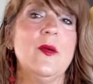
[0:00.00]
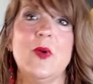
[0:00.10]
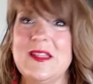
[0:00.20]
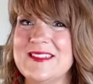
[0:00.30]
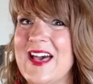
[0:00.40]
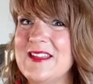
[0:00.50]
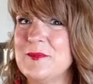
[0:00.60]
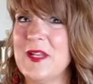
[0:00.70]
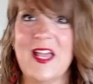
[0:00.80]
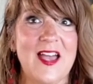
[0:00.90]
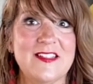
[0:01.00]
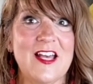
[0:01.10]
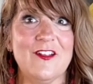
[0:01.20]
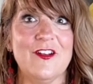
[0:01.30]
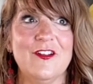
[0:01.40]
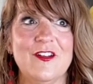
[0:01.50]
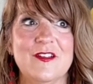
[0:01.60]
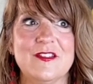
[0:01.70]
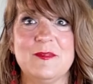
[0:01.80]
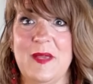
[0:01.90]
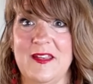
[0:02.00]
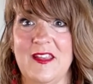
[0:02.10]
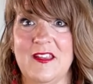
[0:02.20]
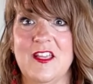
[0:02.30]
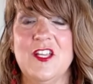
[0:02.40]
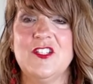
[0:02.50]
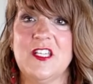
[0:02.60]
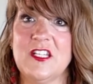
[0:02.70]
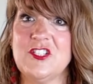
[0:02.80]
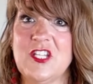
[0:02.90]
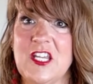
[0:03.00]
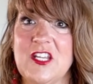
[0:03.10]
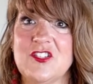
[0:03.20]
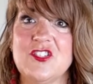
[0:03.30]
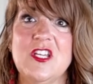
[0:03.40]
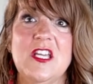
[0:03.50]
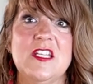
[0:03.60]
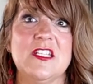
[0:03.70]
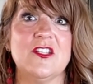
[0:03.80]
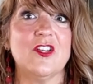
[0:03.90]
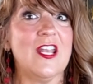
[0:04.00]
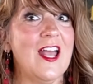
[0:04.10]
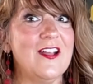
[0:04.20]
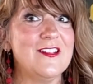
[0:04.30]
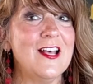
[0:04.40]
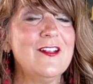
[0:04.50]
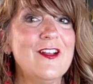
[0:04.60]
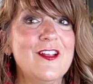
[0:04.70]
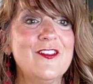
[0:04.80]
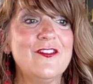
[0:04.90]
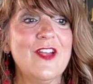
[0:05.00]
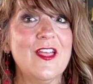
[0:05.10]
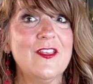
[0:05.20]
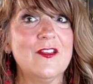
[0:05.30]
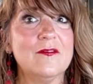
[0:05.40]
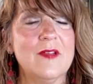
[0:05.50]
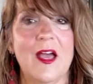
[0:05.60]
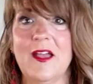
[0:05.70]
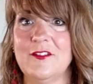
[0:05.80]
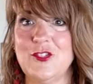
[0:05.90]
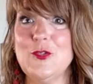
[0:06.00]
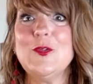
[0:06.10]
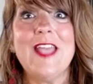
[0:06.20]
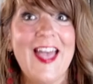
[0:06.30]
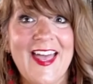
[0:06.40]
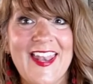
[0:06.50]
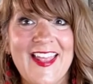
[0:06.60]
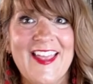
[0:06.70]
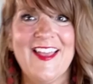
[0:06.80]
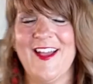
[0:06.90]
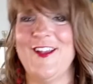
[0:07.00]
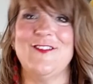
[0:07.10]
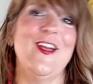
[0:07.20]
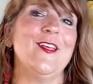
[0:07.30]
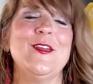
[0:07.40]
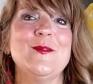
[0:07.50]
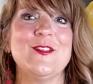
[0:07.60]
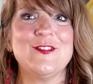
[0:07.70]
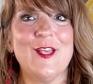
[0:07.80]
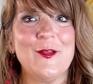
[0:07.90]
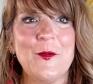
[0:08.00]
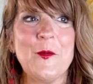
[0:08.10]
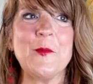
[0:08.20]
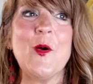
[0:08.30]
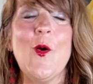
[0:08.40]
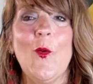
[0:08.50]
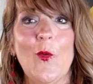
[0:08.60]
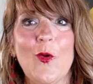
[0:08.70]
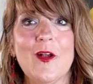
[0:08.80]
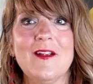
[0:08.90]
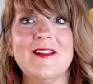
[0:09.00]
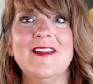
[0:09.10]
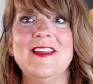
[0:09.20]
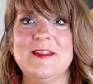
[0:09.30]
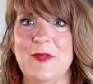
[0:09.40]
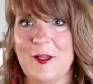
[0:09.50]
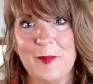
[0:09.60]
It's not as many high dollar spending to get a change, to either get higher dollar on your value, high, to get higher value when you sell your home, or to make a